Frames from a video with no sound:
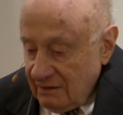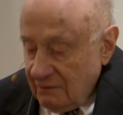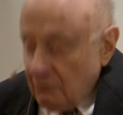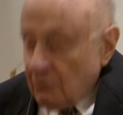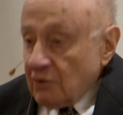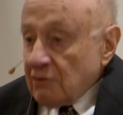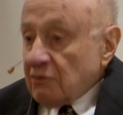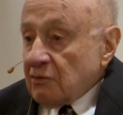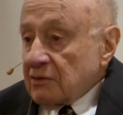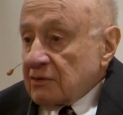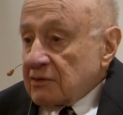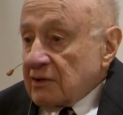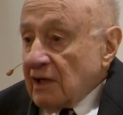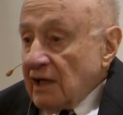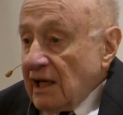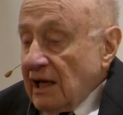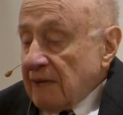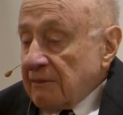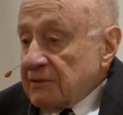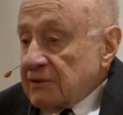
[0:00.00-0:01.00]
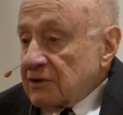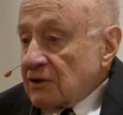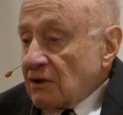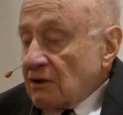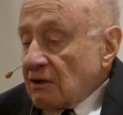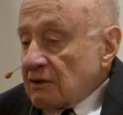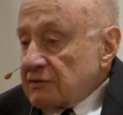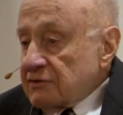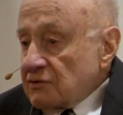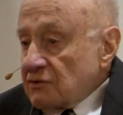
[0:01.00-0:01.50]
which was, happened to
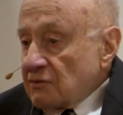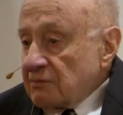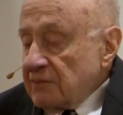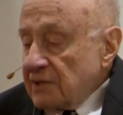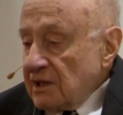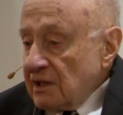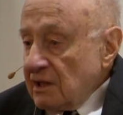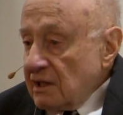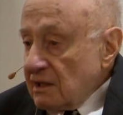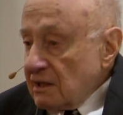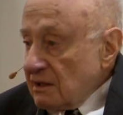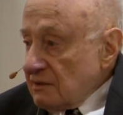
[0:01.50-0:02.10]
also be